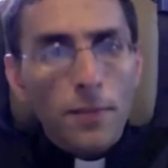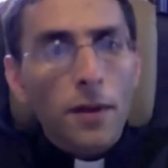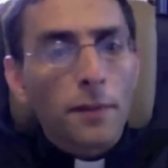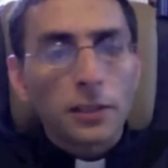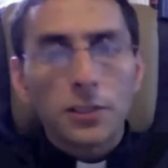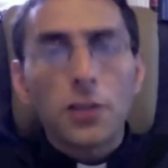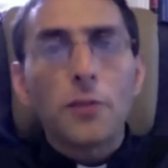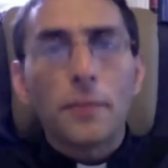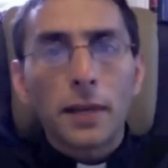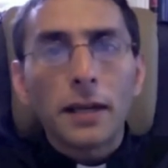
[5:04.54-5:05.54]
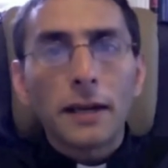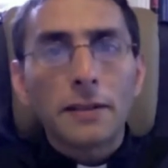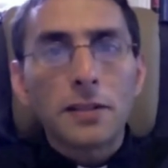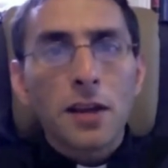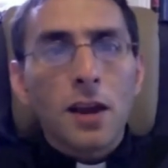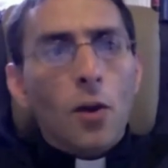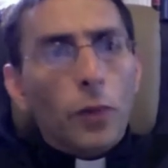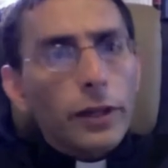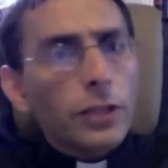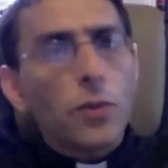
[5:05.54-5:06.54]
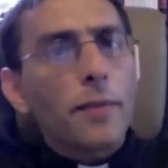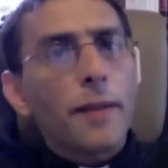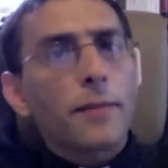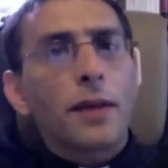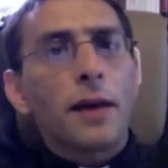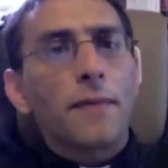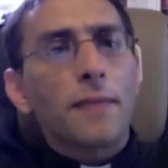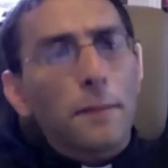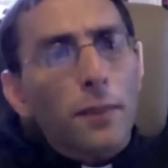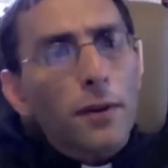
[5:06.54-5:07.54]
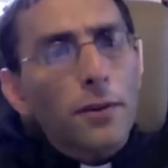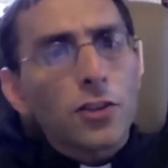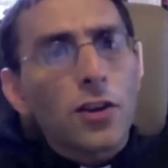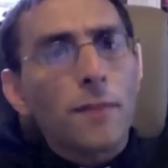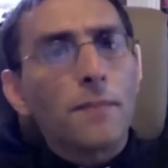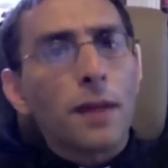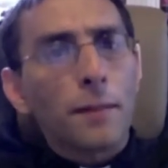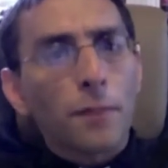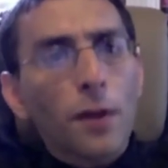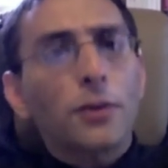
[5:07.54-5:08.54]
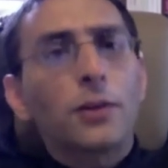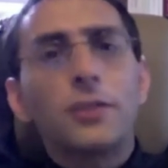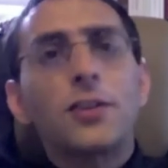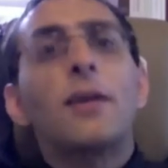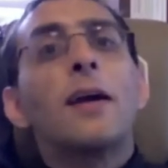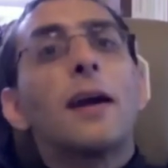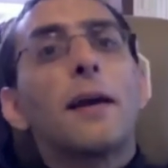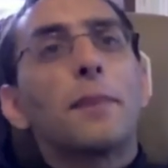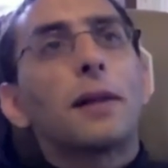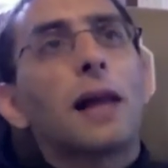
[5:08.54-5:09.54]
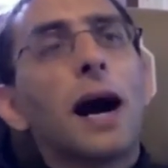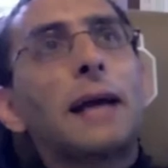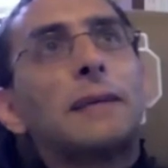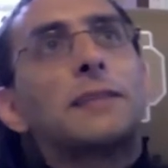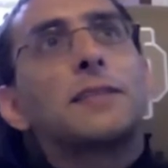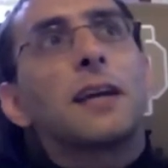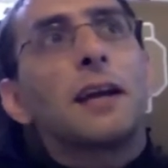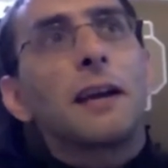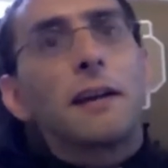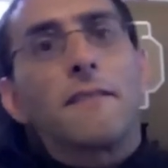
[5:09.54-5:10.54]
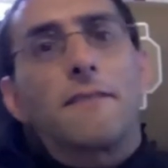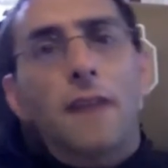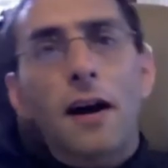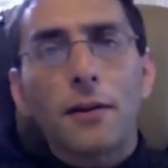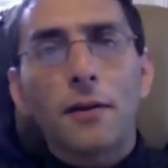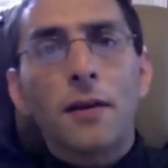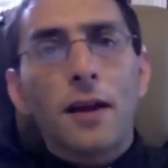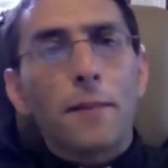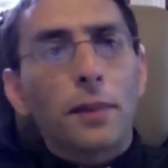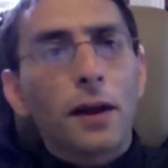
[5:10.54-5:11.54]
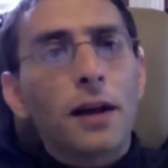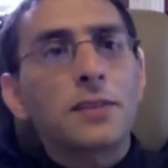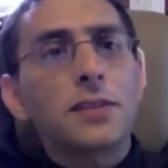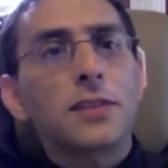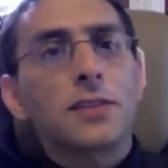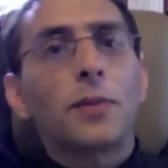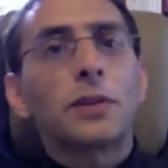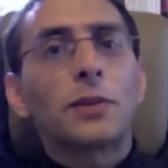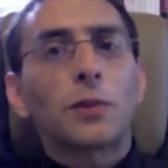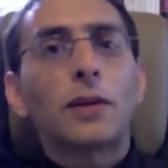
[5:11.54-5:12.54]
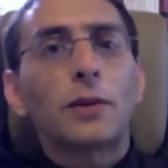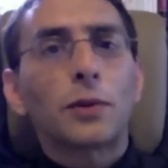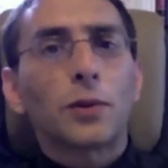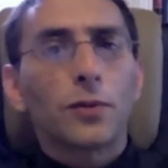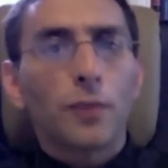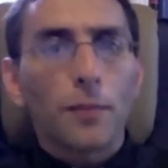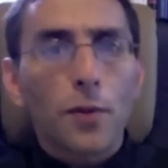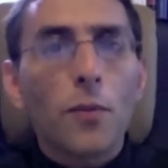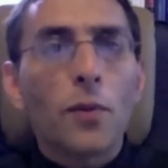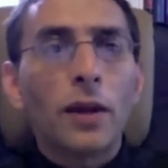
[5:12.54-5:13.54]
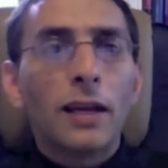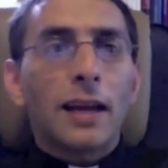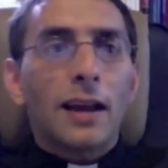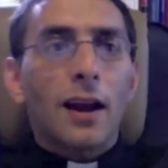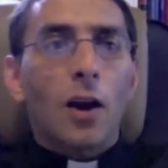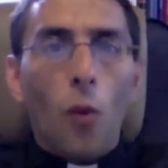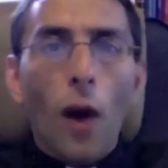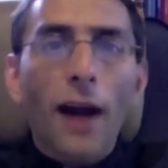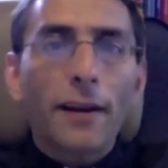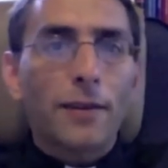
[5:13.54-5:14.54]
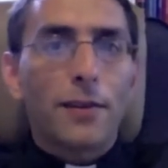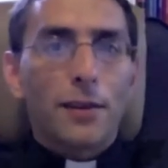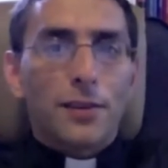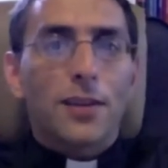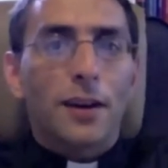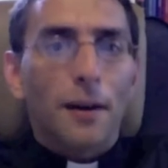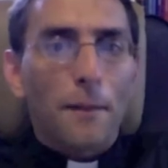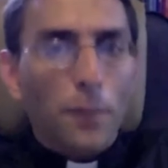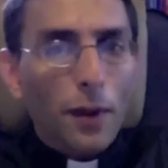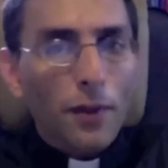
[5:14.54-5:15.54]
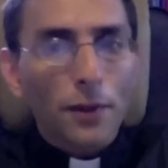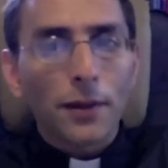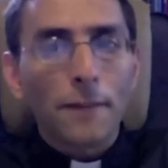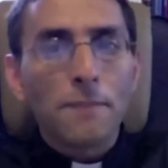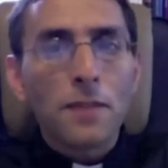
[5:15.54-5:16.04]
amongst human beings, we need to remember that that brothership, that brotherhood, sorry, implies a Father, implies someone greater from whom we acquire this brotherhood.